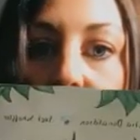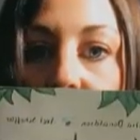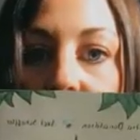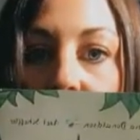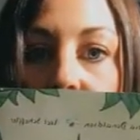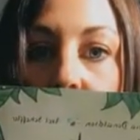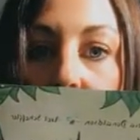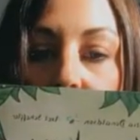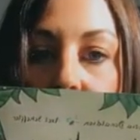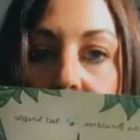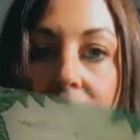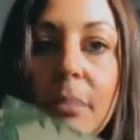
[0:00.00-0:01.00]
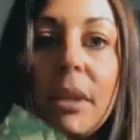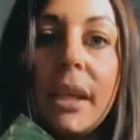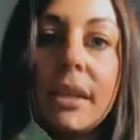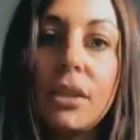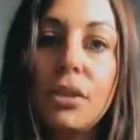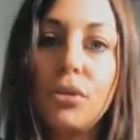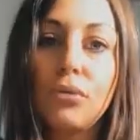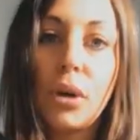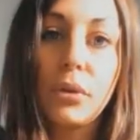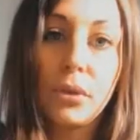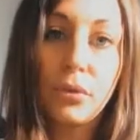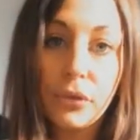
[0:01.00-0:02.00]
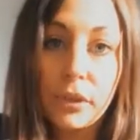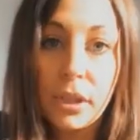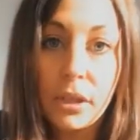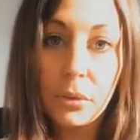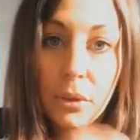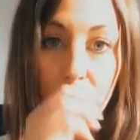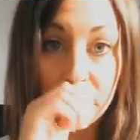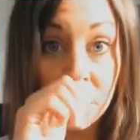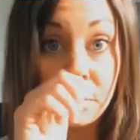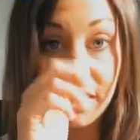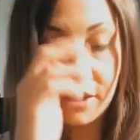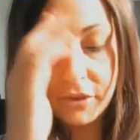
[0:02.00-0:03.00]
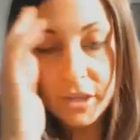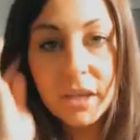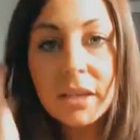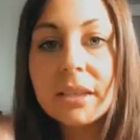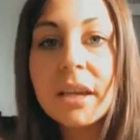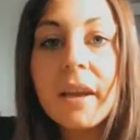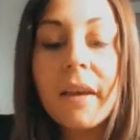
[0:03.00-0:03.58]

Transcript: she's the same lady who wrote The Gruffalo, which you may have heard.